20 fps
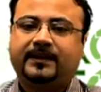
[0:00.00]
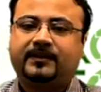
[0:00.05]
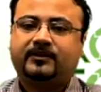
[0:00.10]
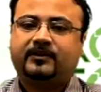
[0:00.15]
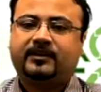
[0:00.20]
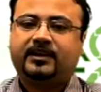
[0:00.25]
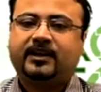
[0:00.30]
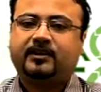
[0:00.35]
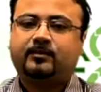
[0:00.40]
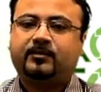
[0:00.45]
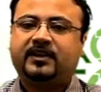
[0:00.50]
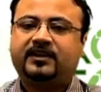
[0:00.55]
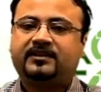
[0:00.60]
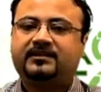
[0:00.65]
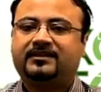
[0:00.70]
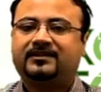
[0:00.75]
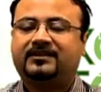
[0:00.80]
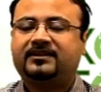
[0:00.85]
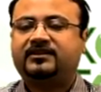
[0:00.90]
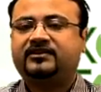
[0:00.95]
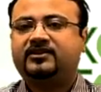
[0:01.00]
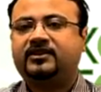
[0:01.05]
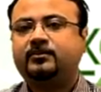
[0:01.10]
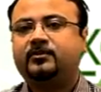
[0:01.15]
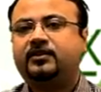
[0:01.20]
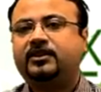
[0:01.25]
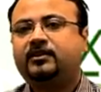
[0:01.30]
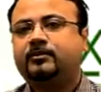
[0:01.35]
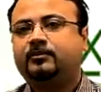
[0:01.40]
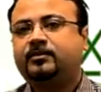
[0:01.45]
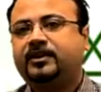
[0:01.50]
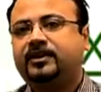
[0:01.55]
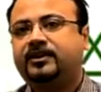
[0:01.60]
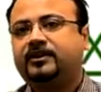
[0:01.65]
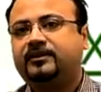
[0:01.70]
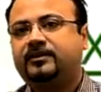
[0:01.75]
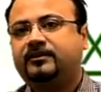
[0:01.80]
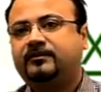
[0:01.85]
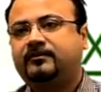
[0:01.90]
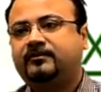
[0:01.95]
So that makes us extremely
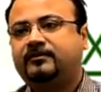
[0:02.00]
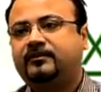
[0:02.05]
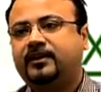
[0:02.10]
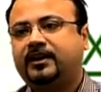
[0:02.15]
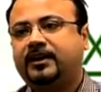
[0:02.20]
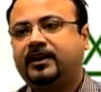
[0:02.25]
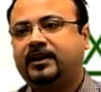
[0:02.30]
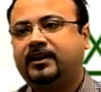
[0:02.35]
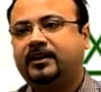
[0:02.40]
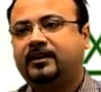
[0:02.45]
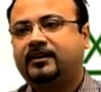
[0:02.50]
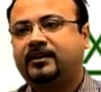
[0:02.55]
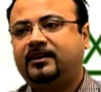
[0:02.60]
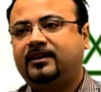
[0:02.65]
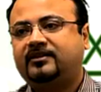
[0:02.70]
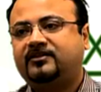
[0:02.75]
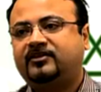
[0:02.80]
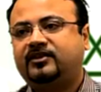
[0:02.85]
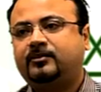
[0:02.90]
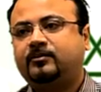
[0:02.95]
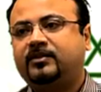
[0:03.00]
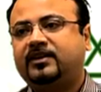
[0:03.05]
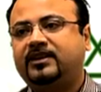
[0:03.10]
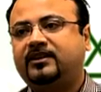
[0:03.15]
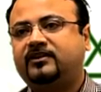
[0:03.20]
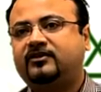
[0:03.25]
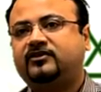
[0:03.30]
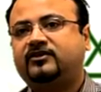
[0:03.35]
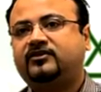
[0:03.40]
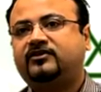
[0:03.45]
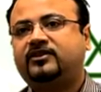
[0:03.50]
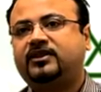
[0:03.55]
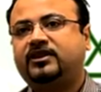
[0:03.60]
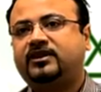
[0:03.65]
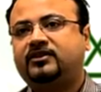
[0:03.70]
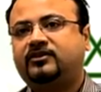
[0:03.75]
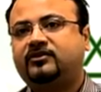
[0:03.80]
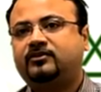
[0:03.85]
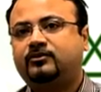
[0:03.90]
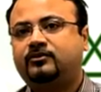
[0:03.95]
competitive and extremely
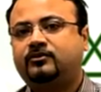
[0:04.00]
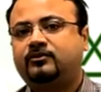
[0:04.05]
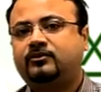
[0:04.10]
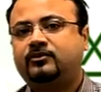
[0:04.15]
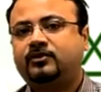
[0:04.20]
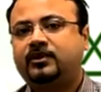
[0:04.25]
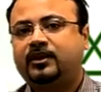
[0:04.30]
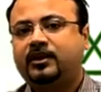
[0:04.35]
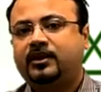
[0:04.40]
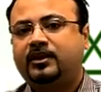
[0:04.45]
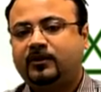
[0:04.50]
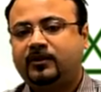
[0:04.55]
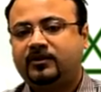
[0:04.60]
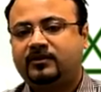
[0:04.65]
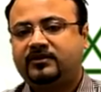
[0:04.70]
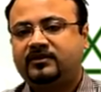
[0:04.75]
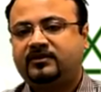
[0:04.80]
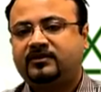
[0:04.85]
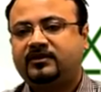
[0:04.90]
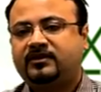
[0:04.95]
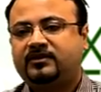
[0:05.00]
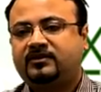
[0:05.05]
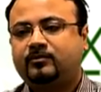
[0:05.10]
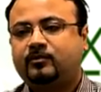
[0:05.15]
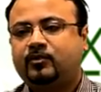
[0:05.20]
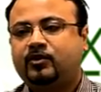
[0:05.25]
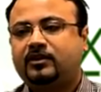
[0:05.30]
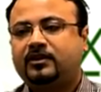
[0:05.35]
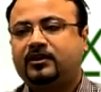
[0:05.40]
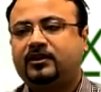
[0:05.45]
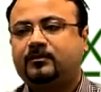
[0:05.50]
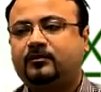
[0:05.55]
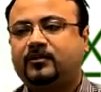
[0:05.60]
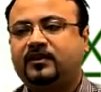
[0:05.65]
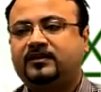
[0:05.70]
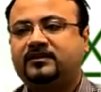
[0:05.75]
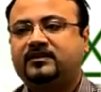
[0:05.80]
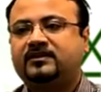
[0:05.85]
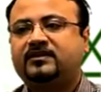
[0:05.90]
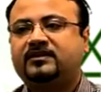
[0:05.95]
interesting to not just the small
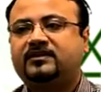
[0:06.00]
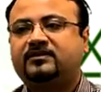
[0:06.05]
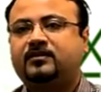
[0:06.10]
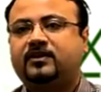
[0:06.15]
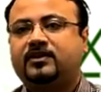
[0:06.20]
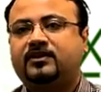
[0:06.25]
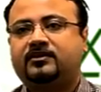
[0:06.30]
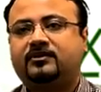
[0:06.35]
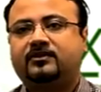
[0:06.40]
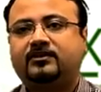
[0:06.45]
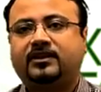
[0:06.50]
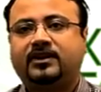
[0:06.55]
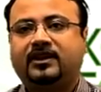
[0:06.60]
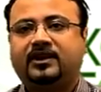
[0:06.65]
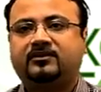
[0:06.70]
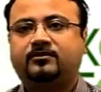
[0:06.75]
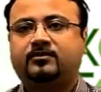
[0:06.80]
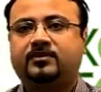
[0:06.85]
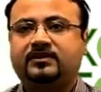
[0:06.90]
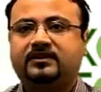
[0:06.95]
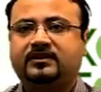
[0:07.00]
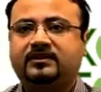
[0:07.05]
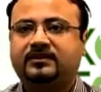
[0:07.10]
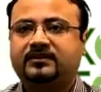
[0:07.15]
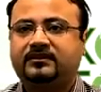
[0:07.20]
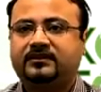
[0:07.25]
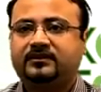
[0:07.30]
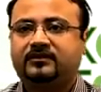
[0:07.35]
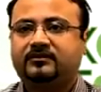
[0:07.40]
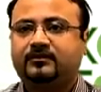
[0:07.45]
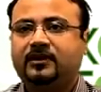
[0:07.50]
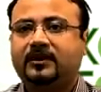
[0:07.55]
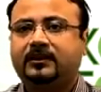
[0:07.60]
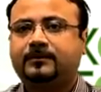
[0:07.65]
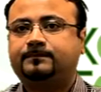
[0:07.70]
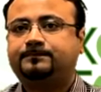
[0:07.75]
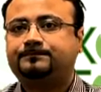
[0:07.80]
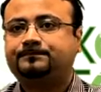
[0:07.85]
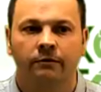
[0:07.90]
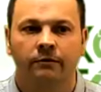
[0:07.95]
businesses but to the large businesses as well.
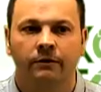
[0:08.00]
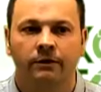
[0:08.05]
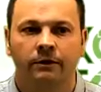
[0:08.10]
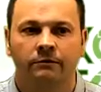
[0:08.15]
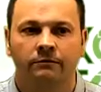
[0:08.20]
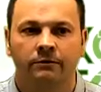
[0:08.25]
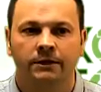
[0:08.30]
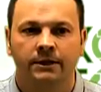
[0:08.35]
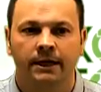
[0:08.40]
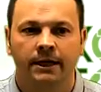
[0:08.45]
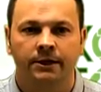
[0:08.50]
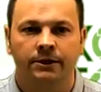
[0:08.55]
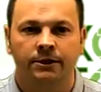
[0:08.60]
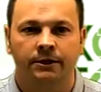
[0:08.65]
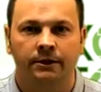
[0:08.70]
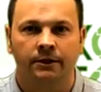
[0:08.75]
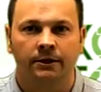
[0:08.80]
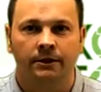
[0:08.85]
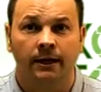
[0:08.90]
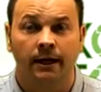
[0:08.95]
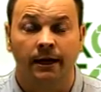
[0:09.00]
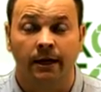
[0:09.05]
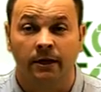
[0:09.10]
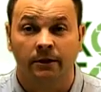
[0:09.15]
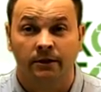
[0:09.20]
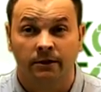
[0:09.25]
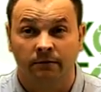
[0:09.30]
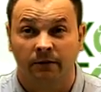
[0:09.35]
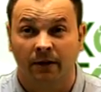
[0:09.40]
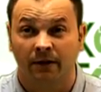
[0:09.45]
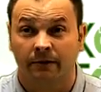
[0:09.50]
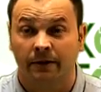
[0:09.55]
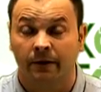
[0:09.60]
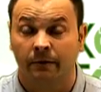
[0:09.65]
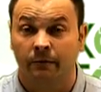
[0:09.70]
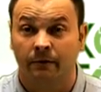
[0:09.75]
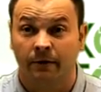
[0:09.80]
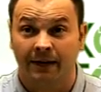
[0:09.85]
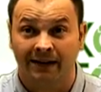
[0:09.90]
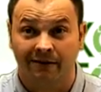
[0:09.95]
During the recession, and I still don't think
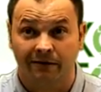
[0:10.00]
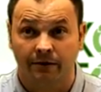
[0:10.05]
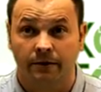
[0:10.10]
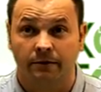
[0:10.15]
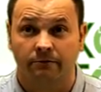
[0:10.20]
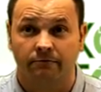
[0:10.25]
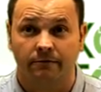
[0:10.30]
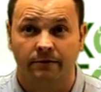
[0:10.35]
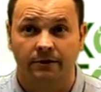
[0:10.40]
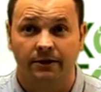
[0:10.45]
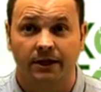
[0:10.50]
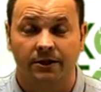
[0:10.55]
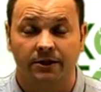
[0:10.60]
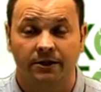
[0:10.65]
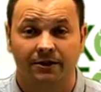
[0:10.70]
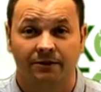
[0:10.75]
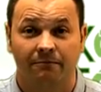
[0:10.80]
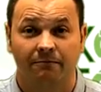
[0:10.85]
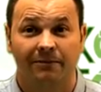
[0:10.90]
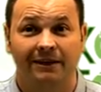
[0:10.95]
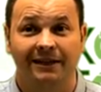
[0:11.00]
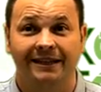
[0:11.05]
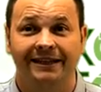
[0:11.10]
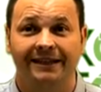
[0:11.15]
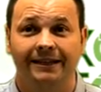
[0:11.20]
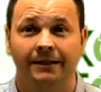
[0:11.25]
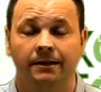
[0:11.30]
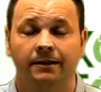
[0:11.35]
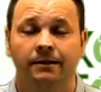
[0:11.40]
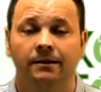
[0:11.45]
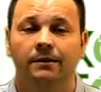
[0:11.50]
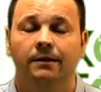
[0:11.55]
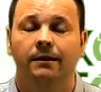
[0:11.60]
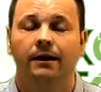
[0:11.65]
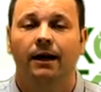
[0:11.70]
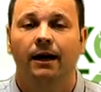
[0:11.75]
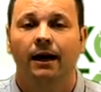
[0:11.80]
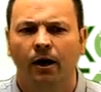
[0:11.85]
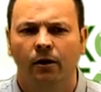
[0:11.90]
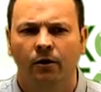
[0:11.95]
we're out of the recession completely,
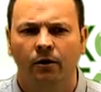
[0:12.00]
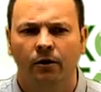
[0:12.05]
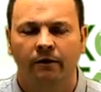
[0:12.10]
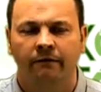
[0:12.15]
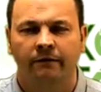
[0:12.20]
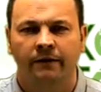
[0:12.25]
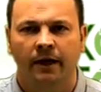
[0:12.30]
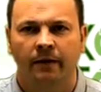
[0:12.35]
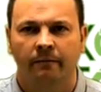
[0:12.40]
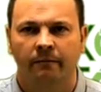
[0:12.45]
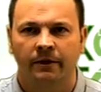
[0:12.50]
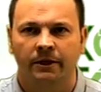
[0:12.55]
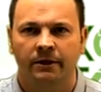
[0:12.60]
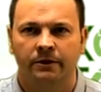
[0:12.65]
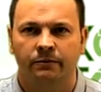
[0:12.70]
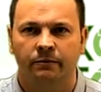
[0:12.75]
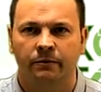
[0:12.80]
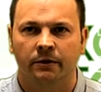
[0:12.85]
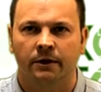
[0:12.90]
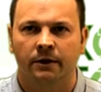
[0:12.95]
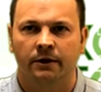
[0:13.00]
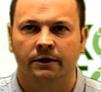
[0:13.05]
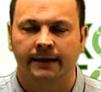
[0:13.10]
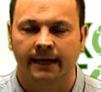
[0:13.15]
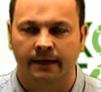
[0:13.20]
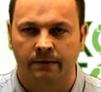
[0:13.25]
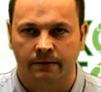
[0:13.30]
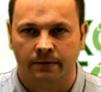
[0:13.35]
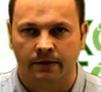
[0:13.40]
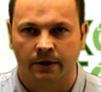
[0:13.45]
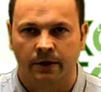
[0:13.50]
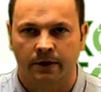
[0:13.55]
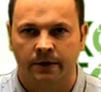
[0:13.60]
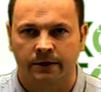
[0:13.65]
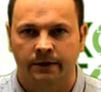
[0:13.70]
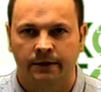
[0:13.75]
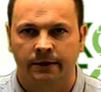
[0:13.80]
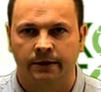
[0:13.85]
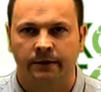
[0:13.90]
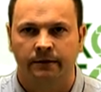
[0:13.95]
a lot of companies were
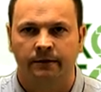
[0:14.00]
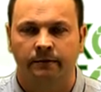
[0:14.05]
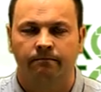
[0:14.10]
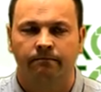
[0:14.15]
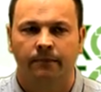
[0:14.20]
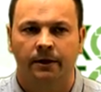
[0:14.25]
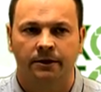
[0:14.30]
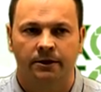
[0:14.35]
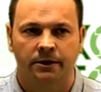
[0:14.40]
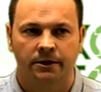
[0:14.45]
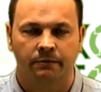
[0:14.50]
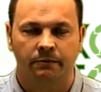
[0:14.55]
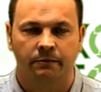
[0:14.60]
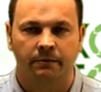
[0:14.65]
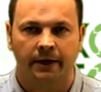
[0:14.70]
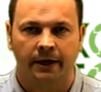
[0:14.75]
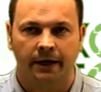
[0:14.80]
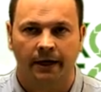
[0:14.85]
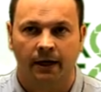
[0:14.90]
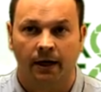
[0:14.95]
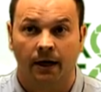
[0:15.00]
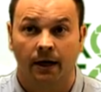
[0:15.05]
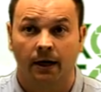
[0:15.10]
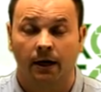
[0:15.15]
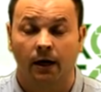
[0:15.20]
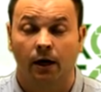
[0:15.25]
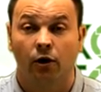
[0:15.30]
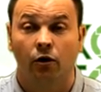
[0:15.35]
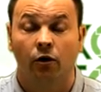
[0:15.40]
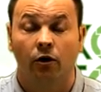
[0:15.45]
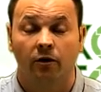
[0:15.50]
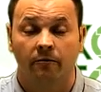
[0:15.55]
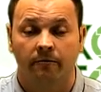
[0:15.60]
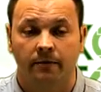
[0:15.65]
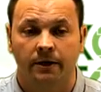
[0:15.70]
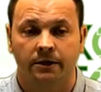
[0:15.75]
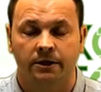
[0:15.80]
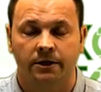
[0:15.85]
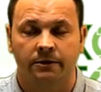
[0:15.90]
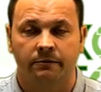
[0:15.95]
downsizing, budgets were being cut, a lot of
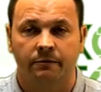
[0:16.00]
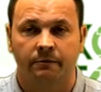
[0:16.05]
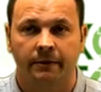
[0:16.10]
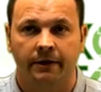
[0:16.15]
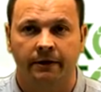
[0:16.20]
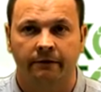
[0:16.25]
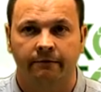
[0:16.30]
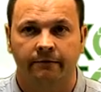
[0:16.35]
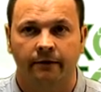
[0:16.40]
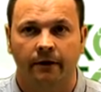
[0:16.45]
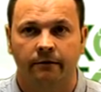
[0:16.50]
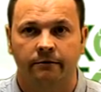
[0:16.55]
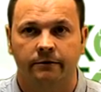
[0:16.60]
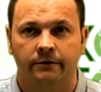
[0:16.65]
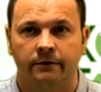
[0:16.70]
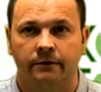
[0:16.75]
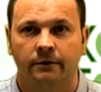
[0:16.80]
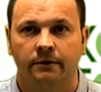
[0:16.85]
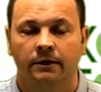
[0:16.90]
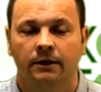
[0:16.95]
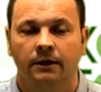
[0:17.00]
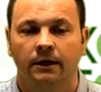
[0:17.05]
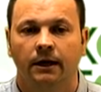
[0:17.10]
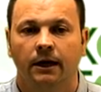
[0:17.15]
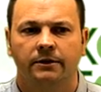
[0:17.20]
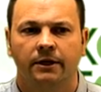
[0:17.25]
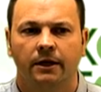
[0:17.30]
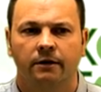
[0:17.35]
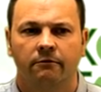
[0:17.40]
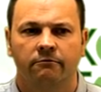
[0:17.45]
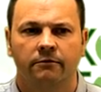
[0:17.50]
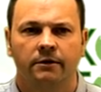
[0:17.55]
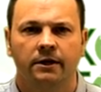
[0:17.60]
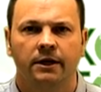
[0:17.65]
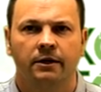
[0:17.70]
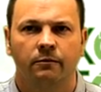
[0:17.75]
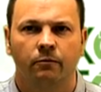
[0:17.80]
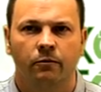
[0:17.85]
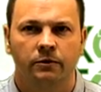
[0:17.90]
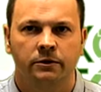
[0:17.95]
budgets were being frozen. So there
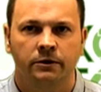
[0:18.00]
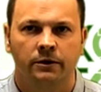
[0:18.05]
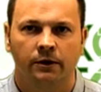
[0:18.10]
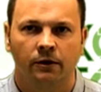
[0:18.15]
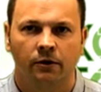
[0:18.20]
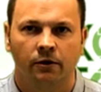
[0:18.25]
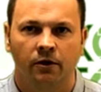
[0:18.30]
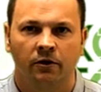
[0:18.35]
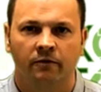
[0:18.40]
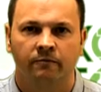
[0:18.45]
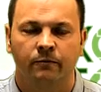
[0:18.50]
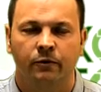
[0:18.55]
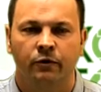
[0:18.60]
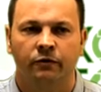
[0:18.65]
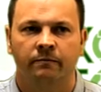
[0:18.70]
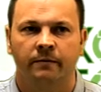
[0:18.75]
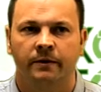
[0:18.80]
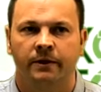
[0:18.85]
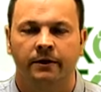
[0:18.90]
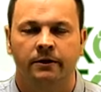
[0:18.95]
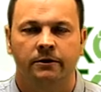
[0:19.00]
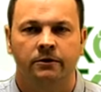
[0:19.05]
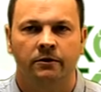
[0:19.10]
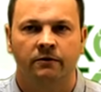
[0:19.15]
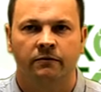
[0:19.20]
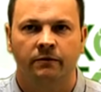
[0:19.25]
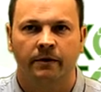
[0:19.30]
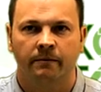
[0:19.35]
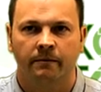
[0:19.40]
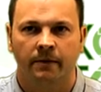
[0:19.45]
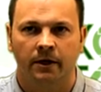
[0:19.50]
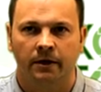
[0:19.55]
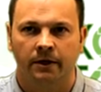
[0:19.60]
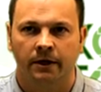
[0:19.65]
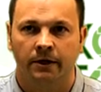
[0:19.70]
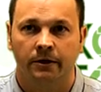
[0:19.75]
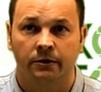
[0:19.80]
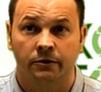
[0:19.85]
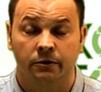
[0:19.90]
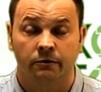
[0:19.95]
really wasn't a lot of movement in the software
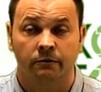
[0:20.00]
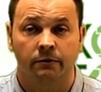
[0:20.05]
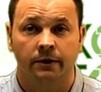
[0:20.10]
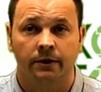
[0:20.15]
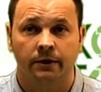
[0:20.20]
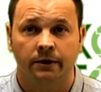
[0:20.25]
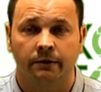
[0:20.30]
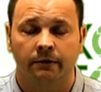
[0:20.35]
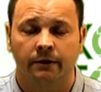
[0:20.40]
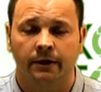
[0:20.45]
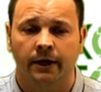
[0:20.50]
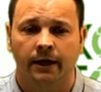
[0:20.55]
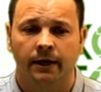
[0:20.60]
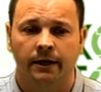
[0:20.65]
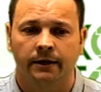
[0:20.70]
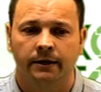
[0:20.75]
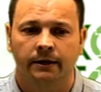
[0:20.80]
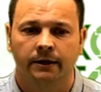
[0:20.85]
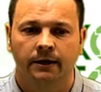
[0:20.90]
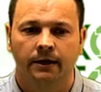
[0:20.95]
market at all in the UK.